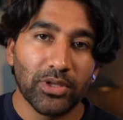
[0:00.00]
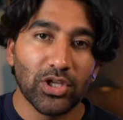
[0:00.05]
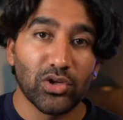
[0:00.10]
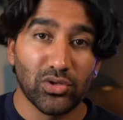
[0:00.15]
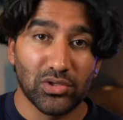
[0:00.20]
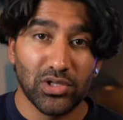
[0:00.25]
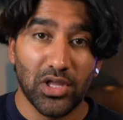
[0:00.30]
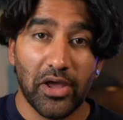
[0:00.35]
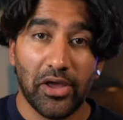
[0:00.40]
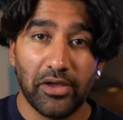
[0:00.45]
be
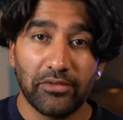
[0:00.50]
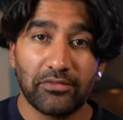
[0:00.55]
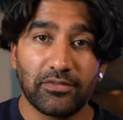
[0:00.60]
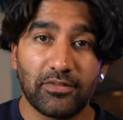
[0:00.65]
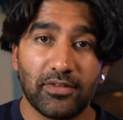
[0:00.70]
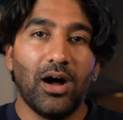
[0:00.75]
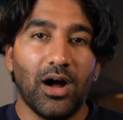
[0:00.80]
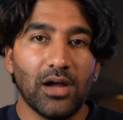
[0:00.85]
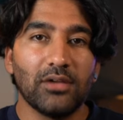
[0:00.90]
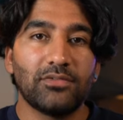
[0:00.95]
your
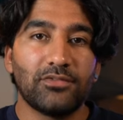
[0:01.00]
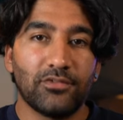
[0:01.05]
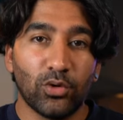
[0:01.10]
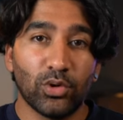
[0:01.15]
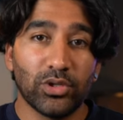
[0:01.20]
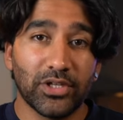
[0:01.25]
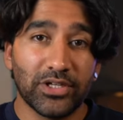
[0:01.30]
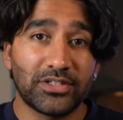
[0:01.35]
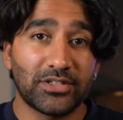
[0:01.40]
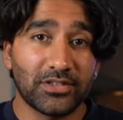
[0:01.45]
life. I
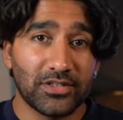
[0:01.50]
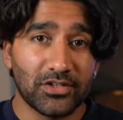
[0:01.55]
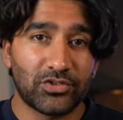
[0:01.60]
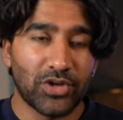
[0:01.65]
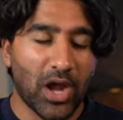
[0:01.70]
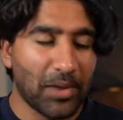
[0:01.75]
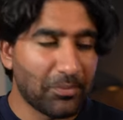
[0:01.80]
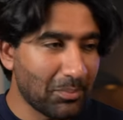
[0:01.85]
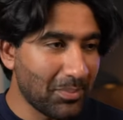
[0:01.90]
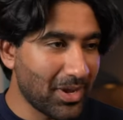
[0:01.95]
fall into this
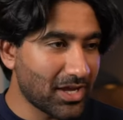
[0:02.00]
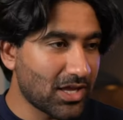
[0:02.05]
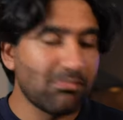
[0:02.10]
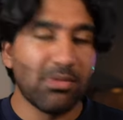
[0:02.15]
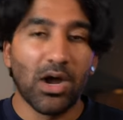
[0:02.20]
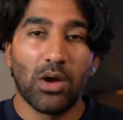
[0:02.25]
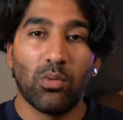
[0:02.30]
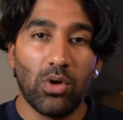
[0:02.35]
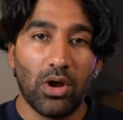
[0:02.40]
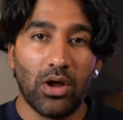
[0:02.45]
trap of making
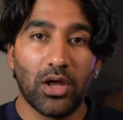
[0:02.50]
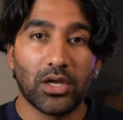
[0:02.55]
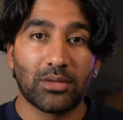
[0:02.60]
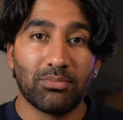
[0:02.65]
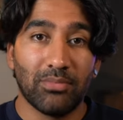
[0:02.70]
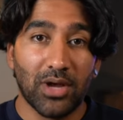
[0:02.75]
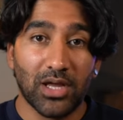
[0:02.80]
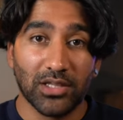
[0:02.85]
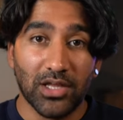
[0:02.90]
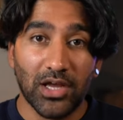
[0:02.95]
my
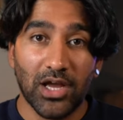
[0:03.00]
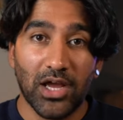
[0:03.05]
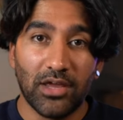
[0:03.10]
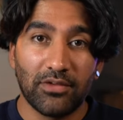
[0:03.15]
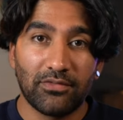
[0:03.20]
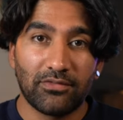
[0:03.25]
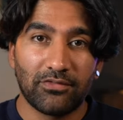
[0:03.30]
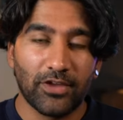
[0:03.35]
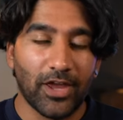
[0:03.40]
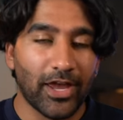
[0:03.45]
work my life.
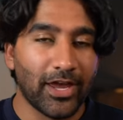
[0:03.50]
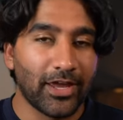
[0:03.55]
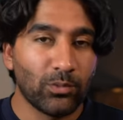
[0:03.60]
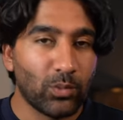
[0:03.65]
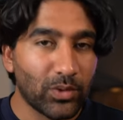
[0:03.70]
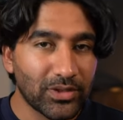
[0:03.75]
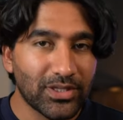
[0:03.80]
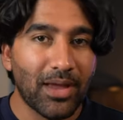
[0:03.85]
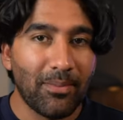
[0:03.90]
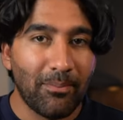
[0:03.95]

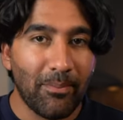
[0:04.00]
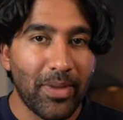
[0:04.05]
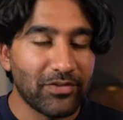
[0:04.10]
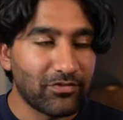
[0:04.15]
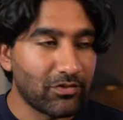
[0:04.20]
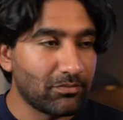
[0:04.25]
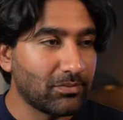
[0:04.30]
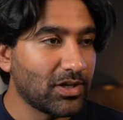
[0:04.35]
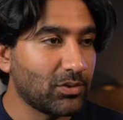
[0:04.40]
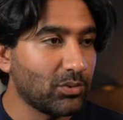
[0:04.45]
And what that
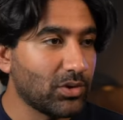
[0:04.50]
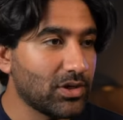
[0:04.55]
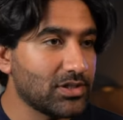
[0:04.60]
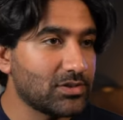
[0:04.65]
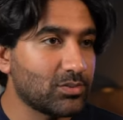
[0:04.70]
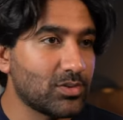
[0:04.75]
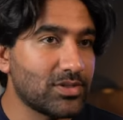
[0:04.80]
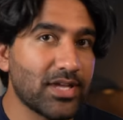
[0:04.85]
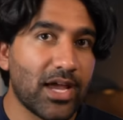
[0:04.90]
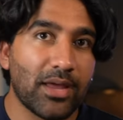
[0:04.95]
meant for me
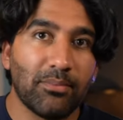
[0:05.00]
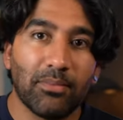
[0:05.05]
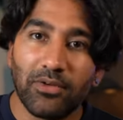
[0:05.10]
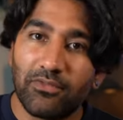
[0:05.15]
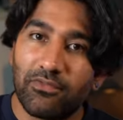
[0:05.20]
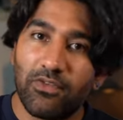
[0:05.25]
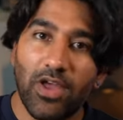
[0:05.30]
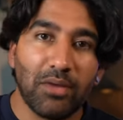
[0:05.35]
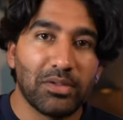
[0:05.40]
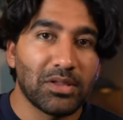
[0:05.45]
was that my
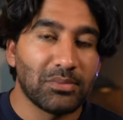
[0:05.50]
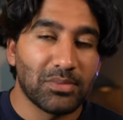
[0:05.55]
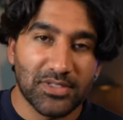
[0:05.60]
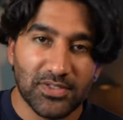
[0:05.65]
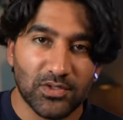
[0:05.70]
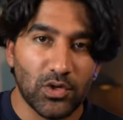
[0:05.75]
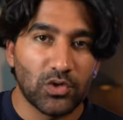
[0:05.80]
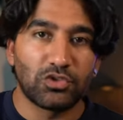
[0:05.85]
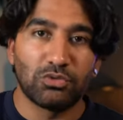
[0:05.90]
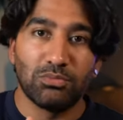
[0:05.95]
family, my
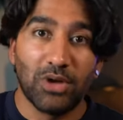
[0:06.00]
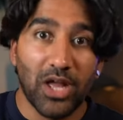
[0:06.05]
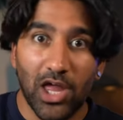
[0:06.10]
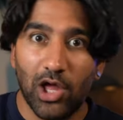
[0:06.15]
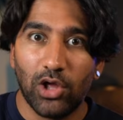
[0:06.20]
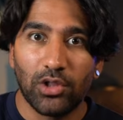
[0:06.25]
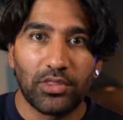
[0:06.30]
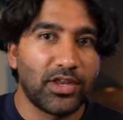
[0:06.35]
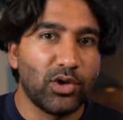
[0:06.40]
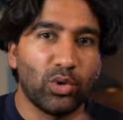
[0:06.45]
social, my
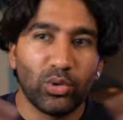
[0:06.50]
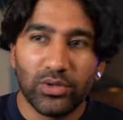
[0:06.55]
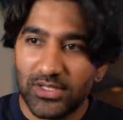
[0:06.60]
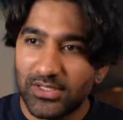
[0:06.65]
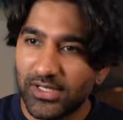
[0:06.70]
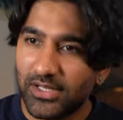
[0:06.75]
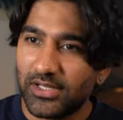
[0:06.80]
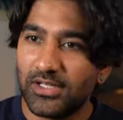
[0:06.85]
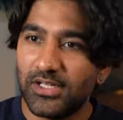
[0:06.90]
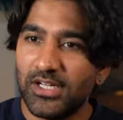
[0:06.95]
health, and all
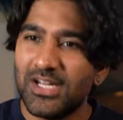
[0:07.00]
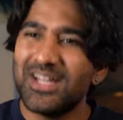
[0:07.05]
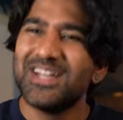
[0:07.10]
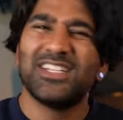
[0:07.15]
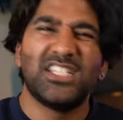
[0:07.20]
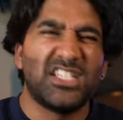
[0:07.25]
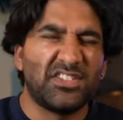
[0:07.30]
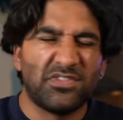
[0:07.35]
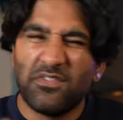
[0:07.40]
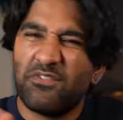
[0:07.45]
these other
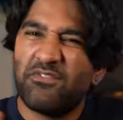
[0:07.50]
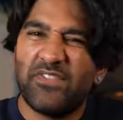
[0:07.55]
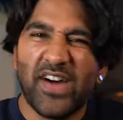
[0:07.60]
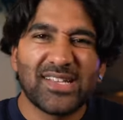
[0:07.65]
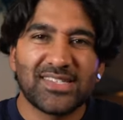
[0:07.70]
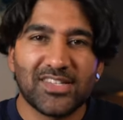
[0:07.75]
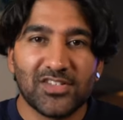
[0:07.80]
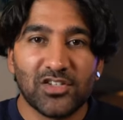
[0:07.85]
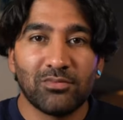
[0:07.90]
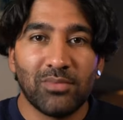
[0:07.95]
different
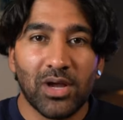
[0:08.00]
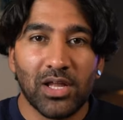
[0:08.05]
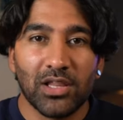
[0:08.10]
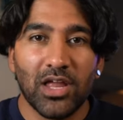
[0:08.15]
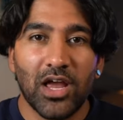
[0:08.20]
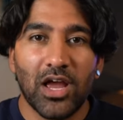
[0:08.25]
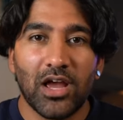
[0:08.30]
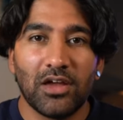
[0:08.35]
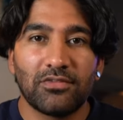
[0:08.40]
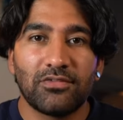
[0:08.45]
facets of my
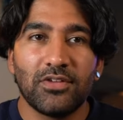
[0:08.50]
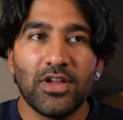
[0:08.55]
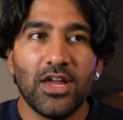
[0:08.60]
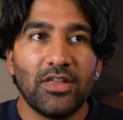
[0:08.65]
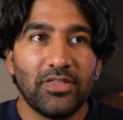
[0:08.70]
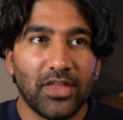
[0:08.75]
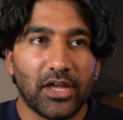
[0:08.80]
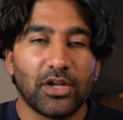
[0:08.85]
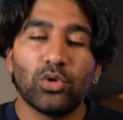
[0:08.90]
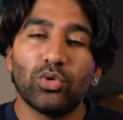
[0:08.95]

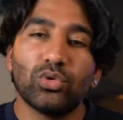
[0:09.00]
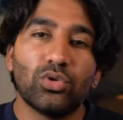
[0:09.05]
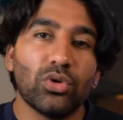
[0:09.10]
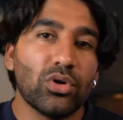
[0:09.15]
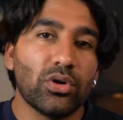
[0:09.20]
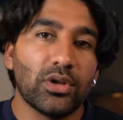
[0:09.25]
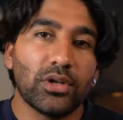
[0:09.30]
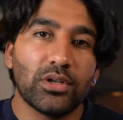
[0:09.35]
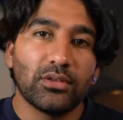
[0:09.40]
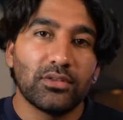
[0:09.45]
life, that all
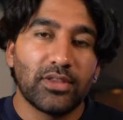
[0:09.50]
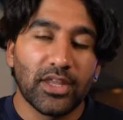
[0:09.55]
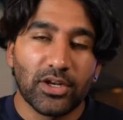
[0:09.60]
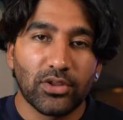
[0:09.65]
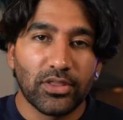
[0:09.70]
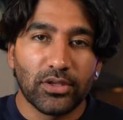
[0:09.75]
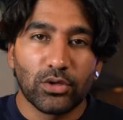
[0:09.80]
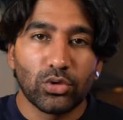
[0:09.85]
got